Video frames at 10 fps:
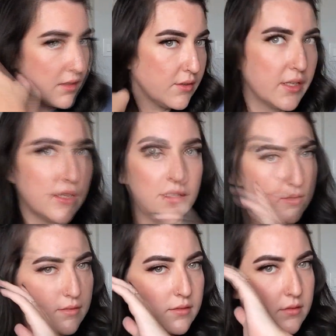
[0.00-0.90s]
Okay.
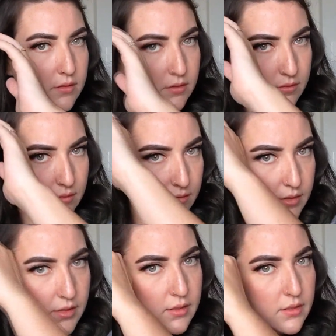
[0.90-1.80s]
Do
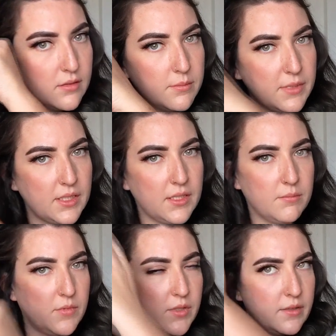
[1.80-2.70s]
a little bit
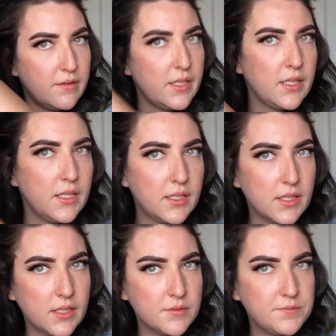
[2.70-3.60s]
more right
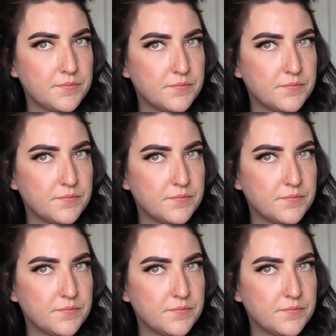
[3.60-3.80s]
here.